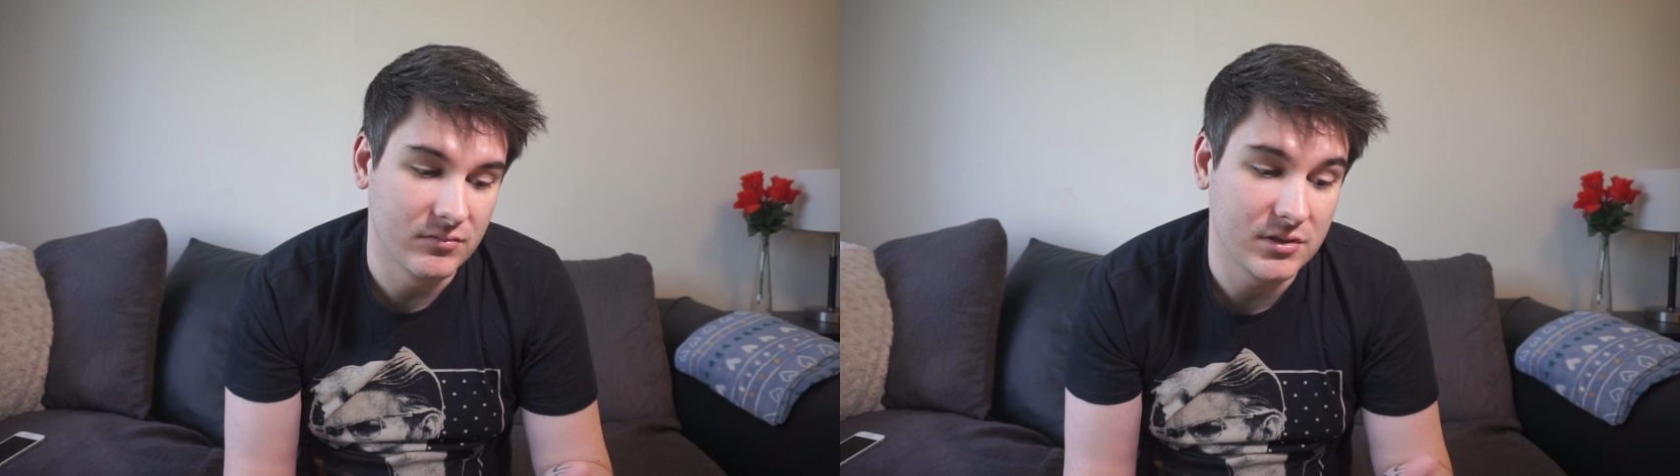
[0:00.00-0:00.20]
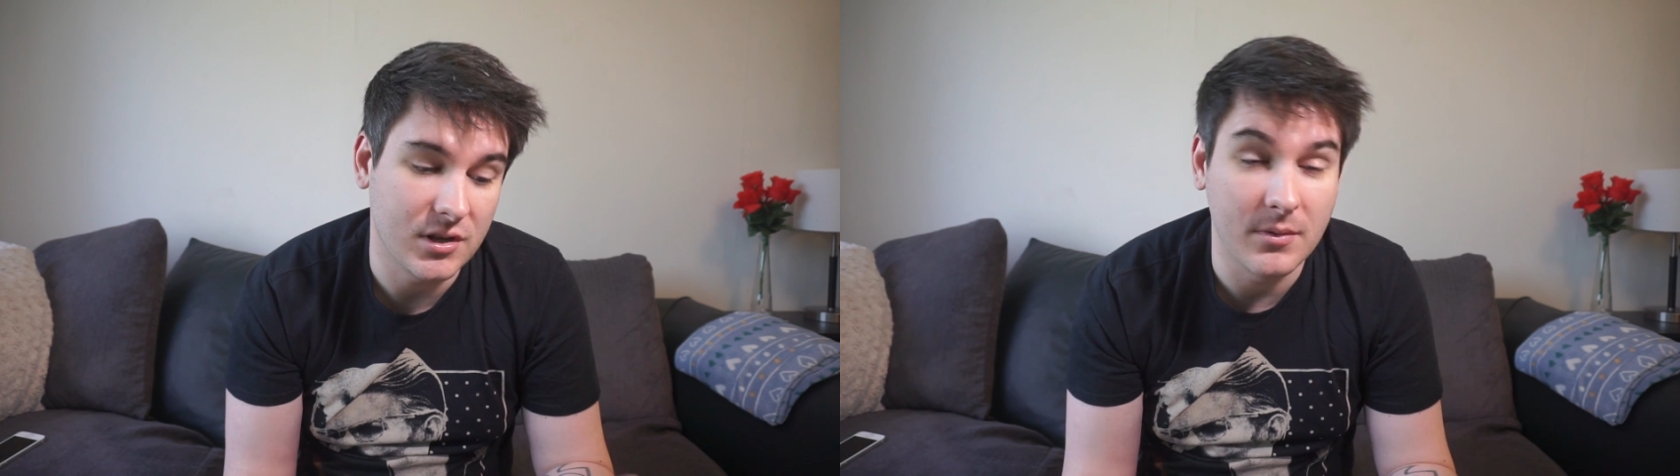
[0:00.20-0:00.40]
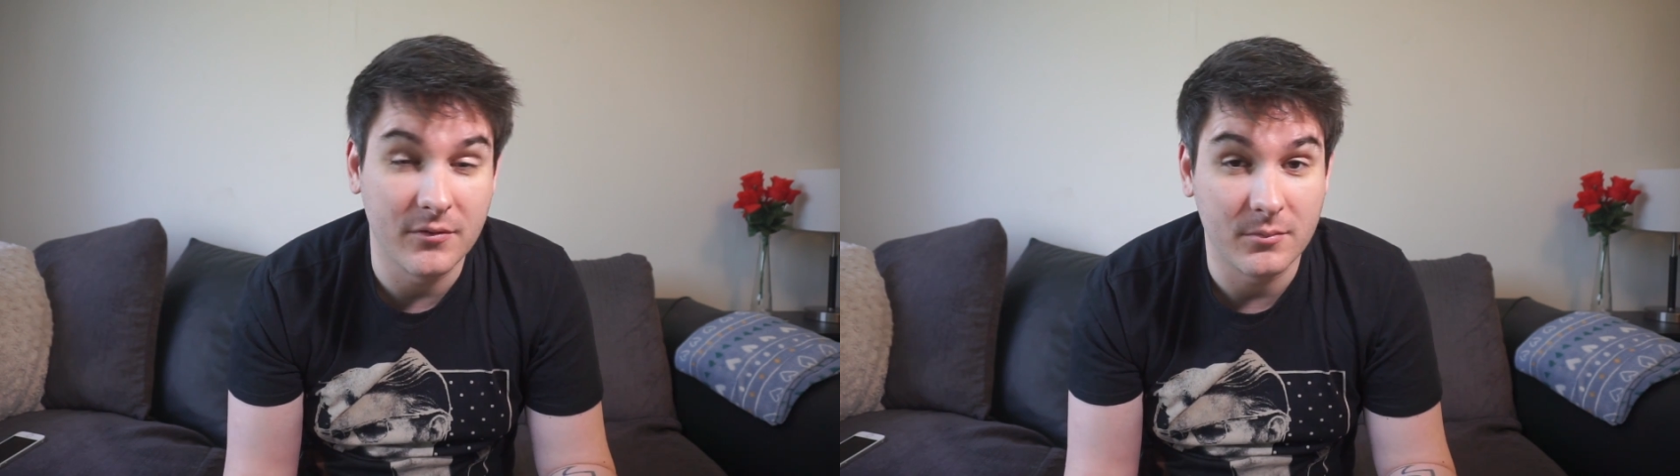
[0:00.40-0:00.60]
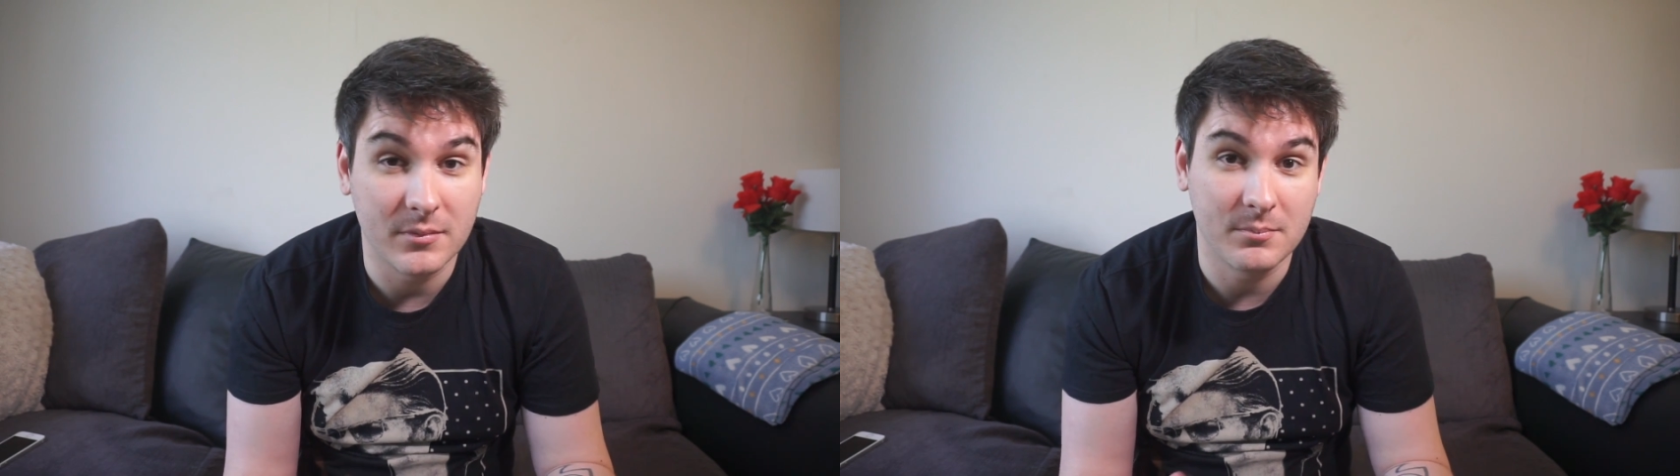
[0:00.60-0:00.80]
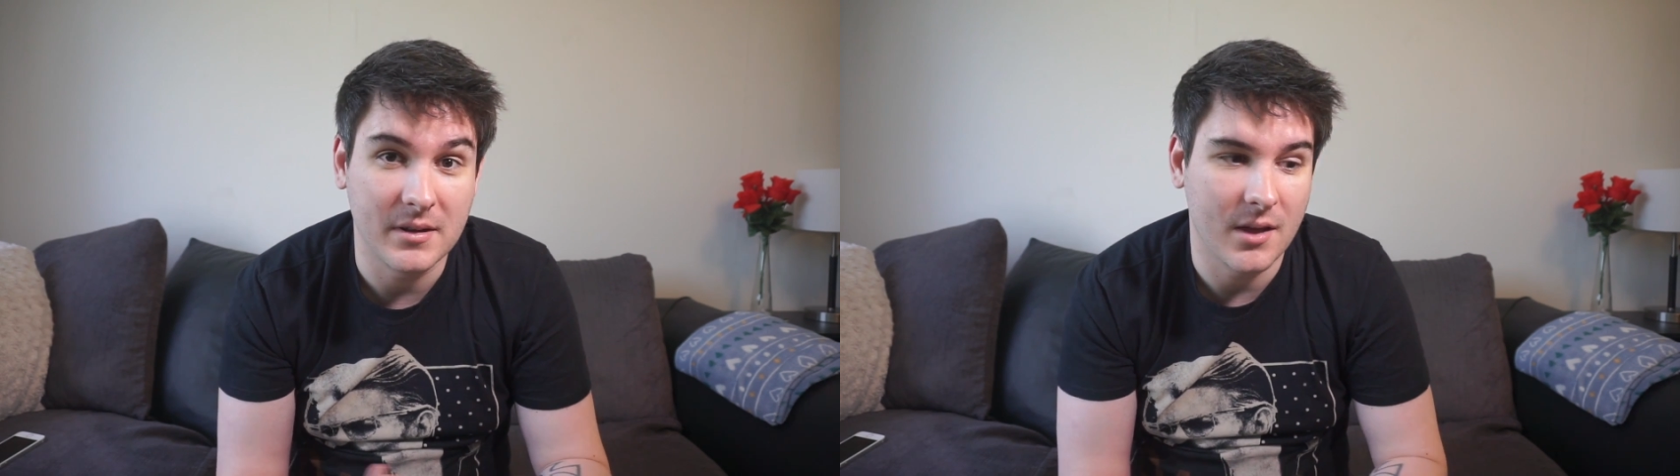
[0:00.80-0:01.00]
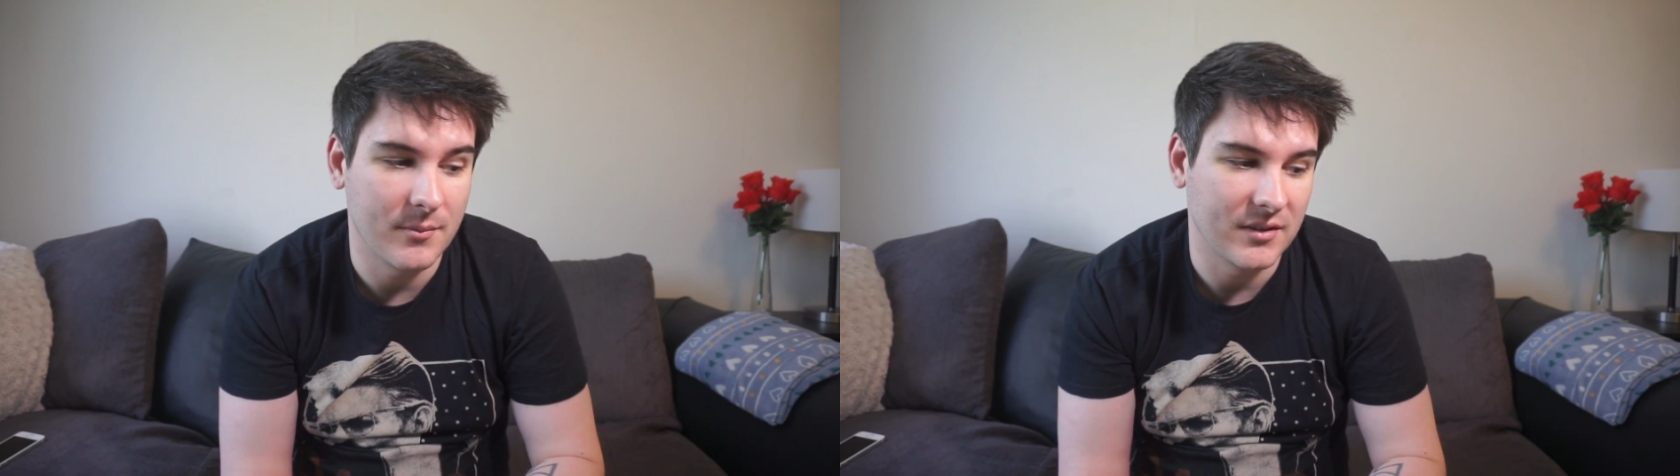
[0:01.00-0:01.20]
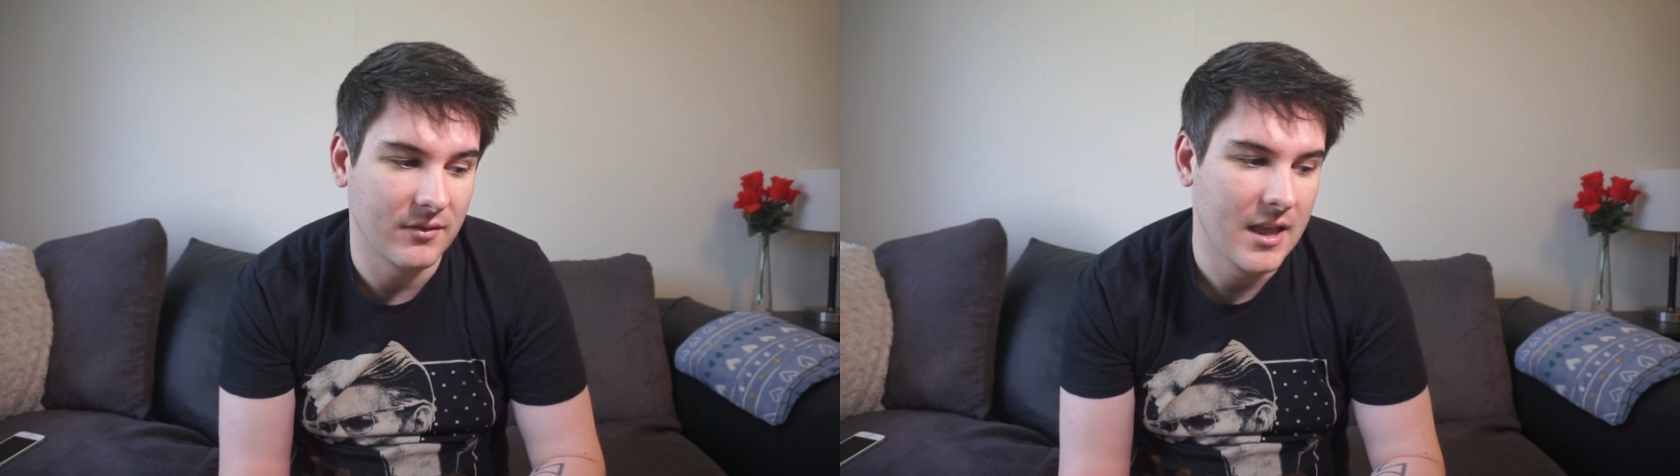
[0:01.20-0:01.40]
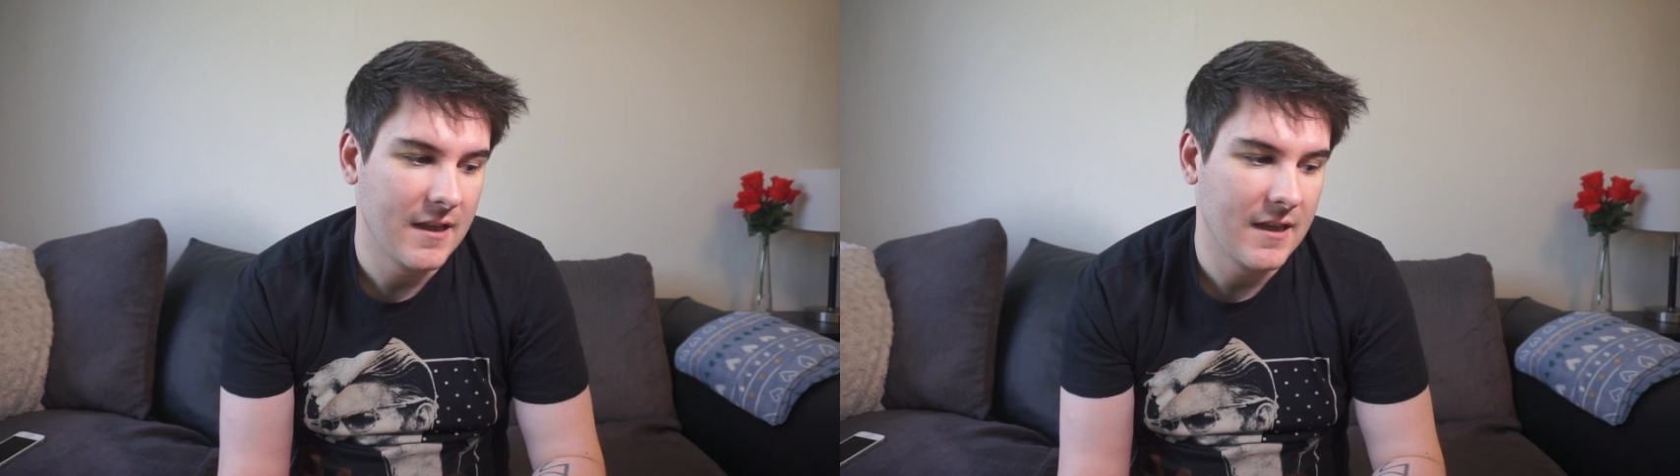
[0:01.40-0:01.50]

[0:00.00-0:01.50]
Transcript: stop them from becoming